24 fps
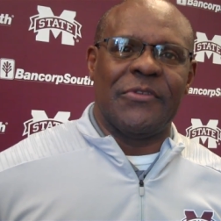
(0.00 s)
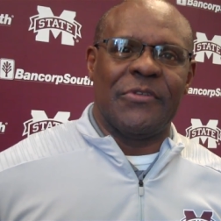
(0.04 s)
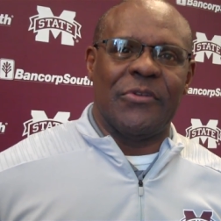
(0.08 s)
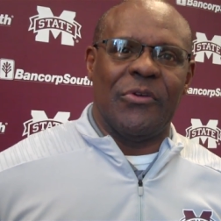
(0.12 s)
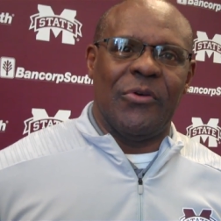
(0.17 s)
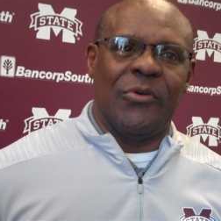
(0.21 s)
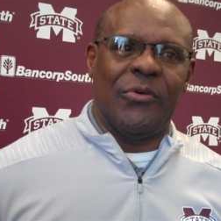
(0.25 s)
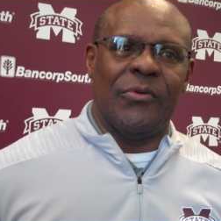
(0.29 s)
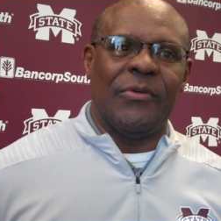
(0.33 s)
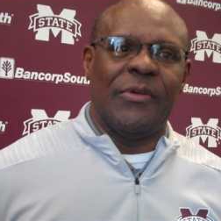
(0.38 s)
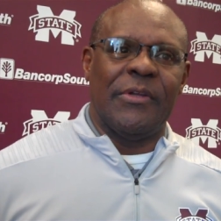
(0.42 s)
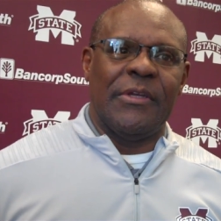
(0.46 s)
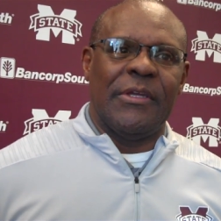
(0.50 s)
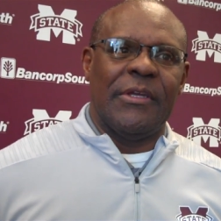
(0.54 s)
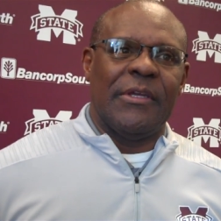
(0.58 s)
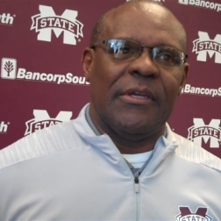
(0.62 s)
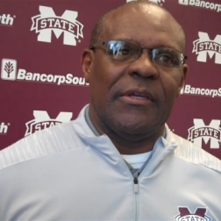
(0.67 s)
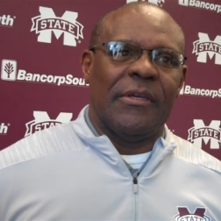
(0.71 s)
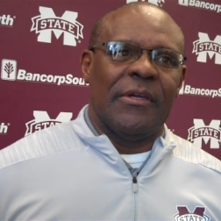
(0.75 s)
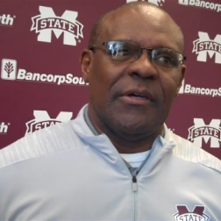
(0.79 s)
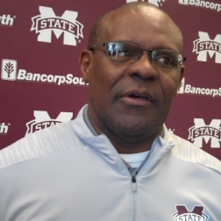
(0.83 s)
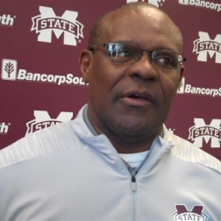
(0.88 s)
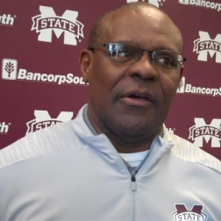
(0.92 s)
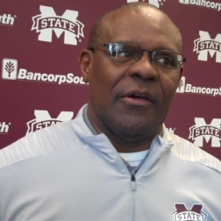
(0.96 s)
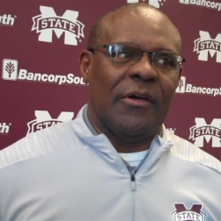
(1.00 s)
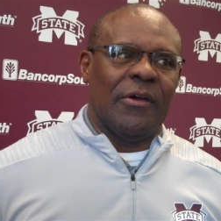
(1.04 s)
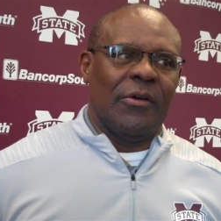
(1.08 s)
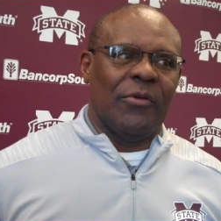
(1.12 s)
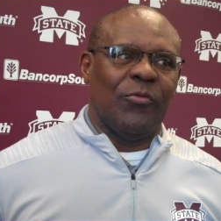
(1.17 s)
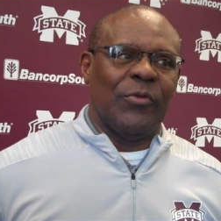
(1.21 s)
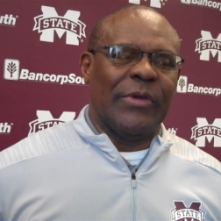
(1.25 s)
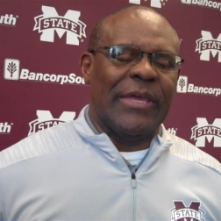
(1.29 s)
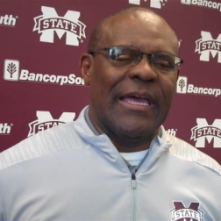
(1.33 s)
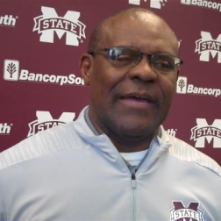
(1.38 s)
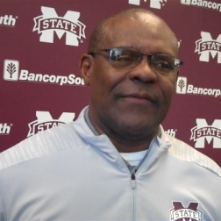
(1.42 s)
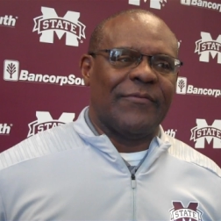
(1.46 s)
So
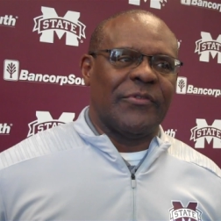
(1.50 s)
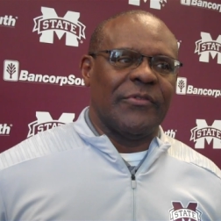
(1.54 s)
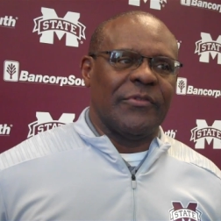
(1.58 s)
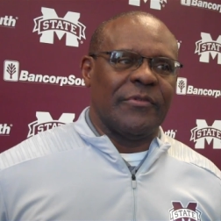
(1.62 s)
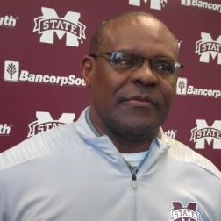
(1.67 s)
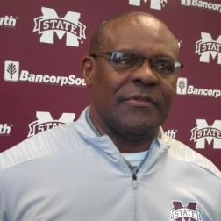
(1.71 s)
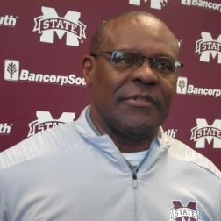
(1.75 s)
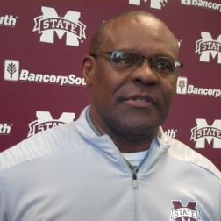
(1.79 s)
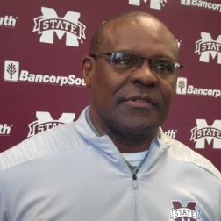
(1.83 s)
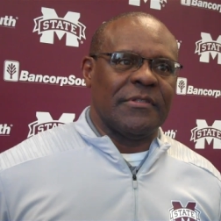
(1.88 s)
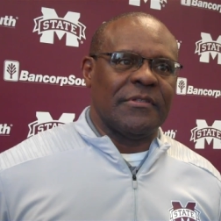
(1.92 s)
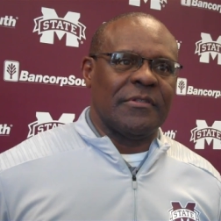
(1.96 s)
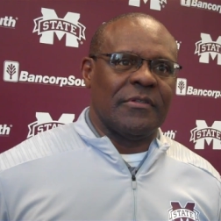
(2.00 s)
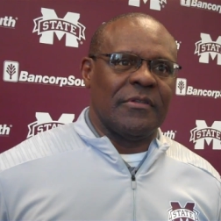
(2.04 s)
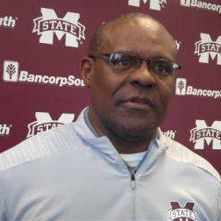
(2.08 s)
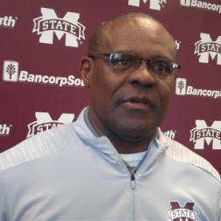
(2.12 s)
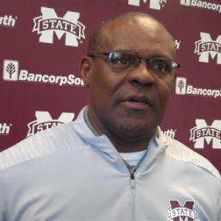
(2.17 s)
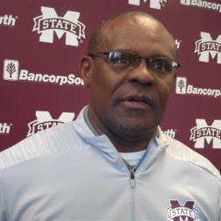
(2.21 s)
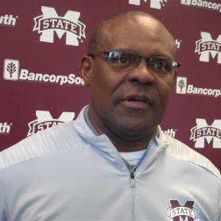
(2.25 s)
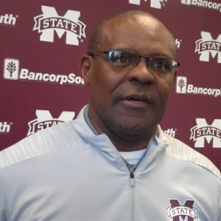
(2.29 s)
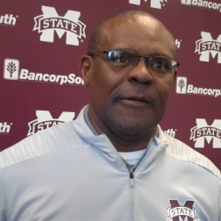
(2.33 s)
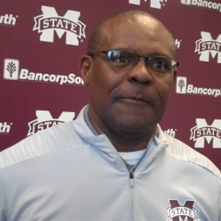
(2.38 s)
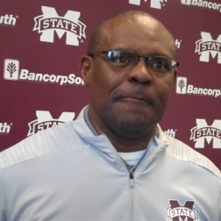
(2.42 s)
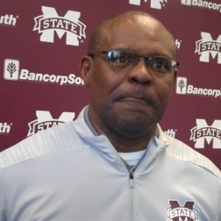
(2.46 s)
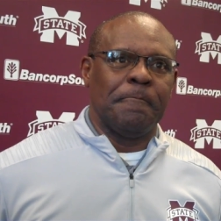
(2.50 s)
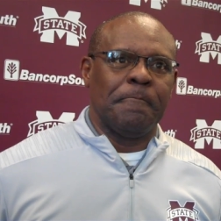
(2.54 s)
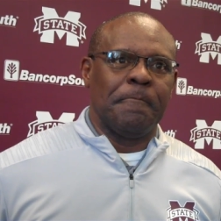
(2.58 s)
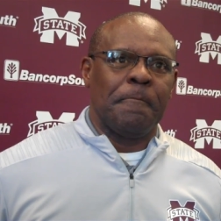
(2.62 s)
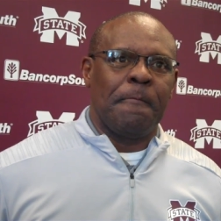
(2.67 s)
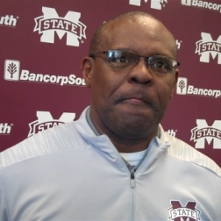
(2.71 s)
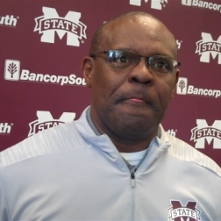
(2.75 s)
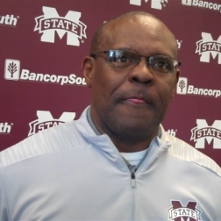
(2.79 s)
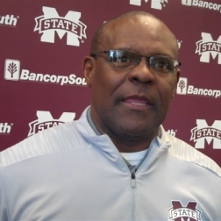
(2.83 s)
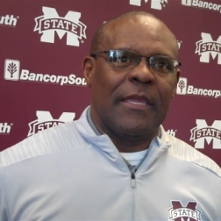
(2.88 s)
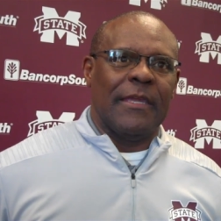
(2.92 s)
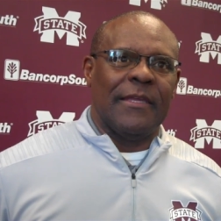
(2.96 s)
uh, we have to just uh,
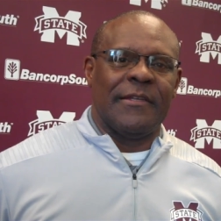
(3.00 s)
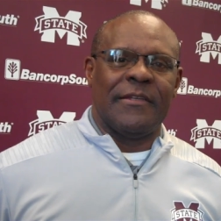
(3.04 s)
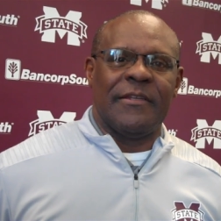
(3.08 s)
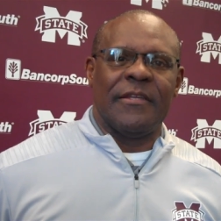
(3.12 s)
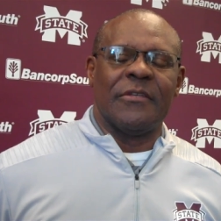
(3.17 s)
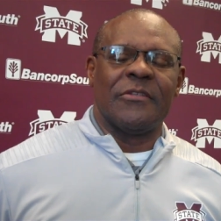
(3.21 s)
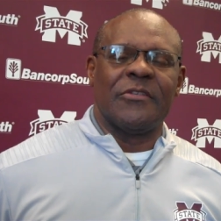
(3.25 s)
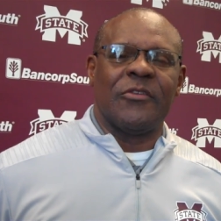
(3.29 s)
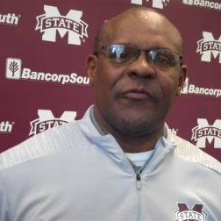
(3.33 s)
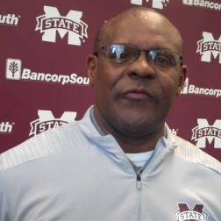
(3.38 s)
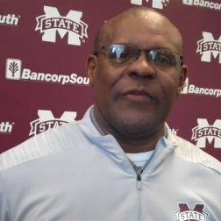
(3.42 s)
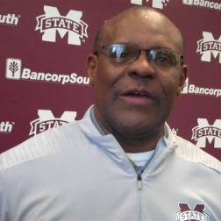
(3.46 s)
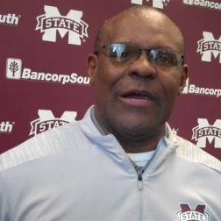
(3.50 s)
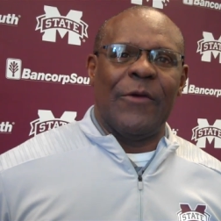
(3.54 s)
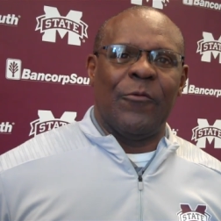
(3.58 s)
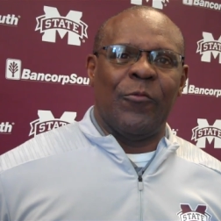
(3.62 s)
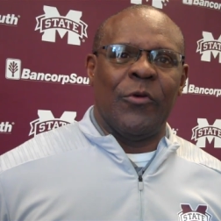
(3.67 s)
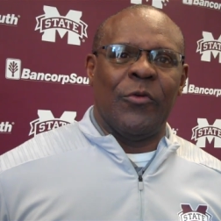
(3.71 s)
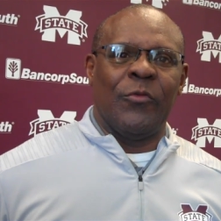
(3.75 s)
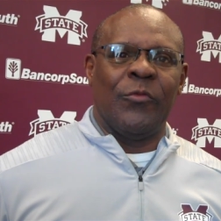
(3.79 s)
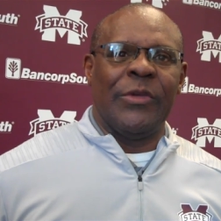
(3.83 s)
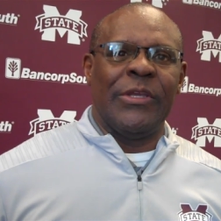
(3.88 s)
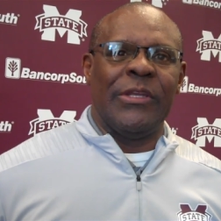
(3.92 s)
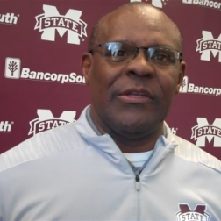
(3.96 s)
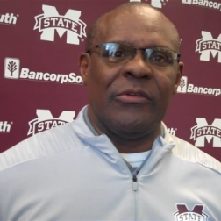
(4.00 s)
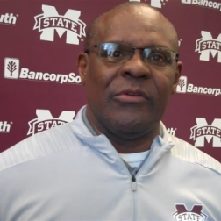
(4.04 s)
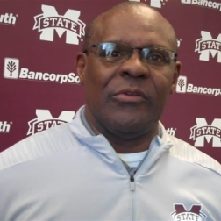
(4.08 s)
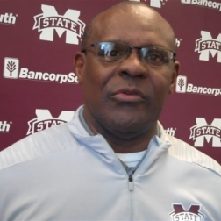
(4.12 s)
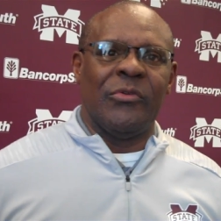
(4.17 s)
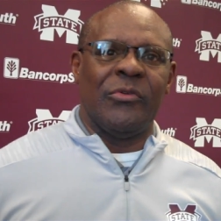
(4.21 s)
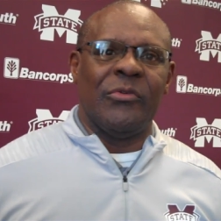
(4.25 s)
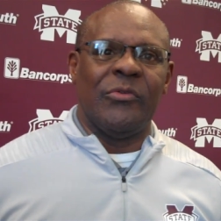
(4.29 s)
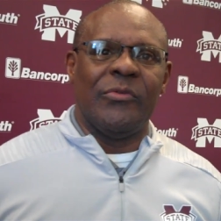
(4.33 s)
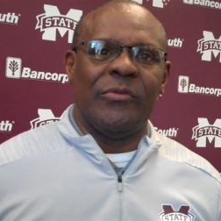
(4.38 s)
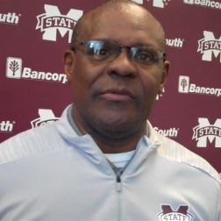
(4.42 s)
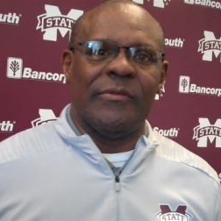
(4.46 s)
intensify what we
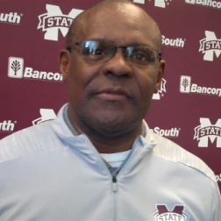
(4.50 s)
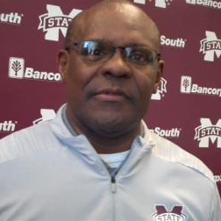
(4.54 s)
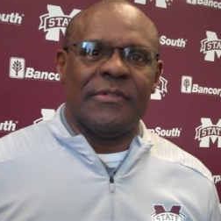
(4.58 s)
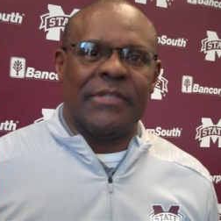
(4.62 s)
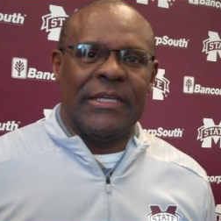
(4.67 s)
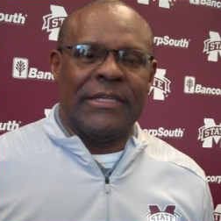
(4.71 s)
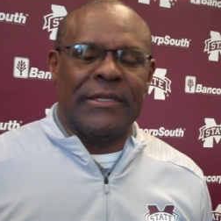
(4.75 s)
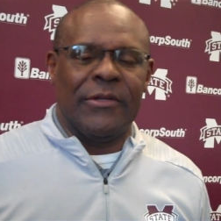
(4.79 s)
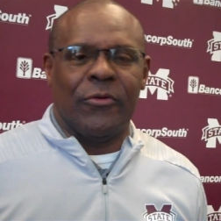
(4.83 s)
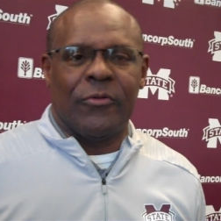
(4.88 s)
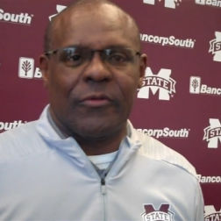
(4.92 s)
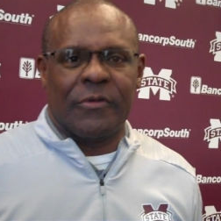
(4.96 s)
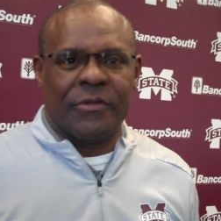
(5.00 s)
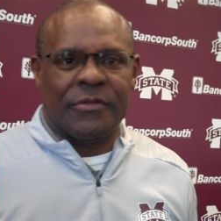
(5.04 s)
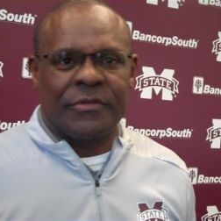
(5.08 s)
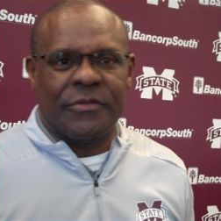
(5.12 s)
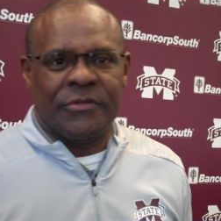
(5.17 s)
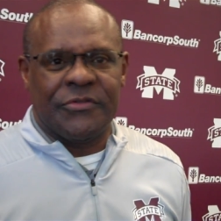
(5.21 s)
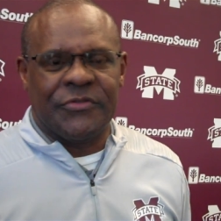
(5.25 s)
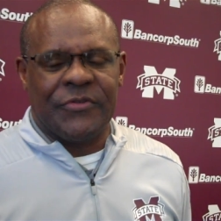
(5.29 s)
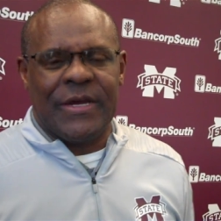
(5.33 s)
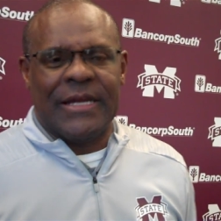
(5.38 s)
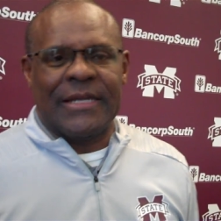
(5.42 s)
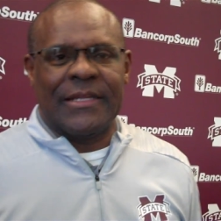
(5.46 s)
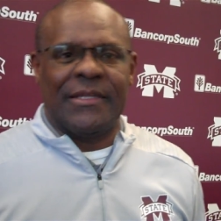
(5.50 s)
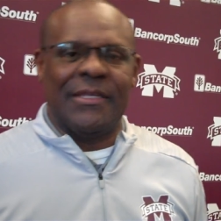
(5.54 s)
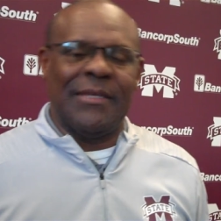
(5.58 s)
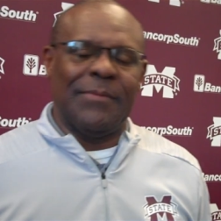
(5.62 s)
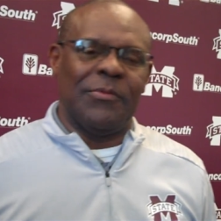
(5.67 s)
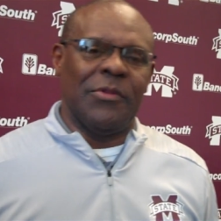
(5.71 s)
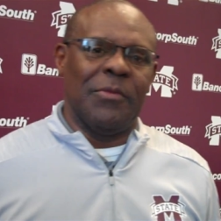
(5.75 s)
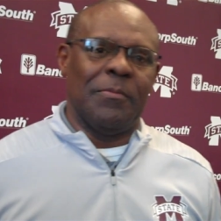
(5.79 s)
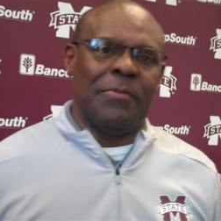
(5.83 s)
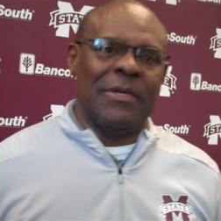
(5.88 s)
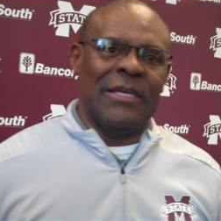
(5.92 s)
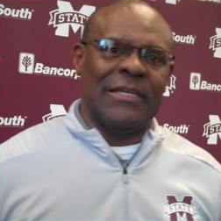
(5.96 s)
do in order to try to
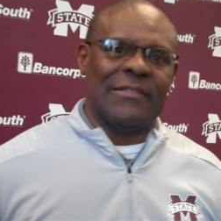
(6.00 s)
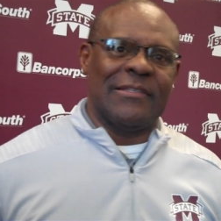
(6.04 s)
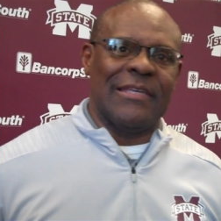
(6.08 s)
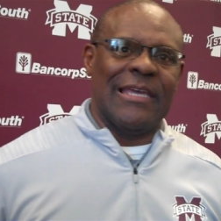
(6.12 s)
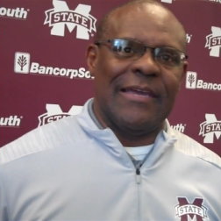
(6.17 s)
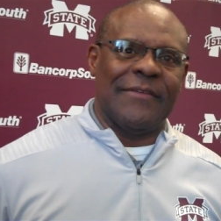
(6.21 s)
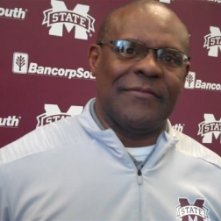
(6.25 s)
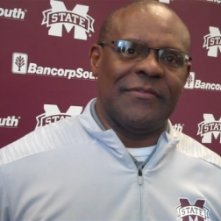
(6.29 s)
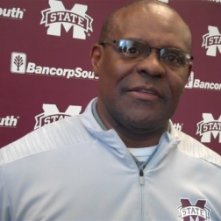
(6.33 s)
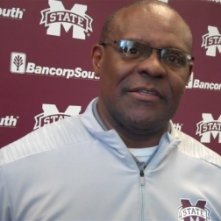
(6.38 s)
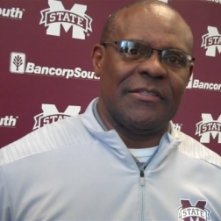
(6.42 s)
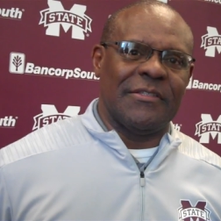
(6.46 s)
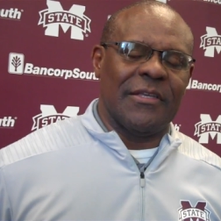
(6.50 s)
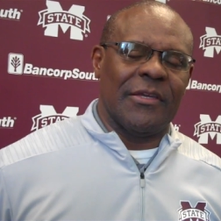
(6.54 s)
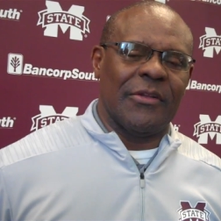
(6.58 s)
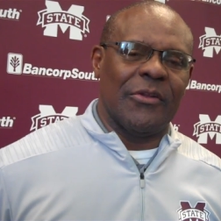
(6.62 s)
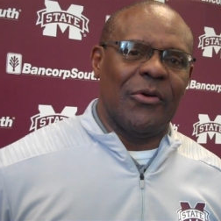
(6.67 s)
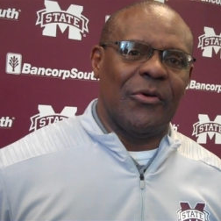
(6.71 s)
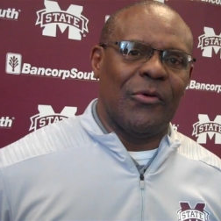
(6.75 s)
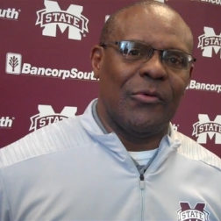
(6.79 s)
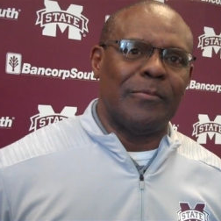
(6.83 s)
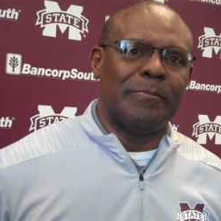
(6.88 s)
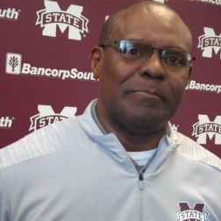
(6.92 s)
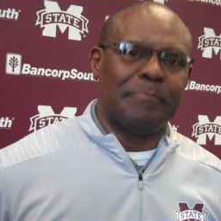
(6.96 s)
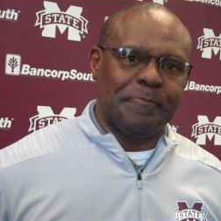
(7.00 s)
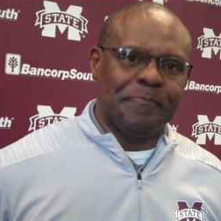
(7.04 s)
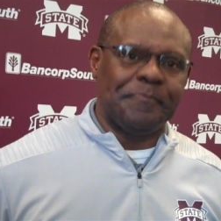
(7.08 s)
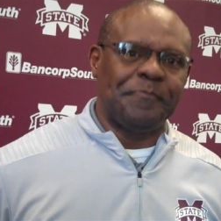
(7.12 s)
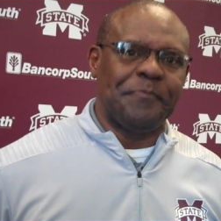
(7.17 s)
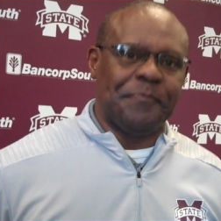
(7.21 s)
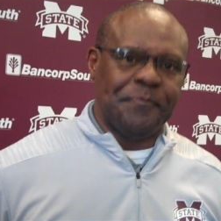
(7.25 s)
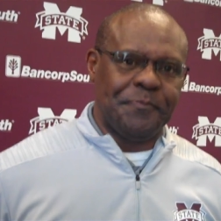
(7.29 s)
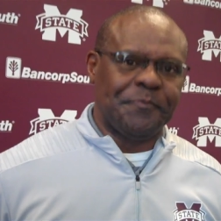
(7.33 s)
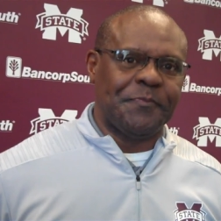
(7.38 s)
keep the best athletes at home.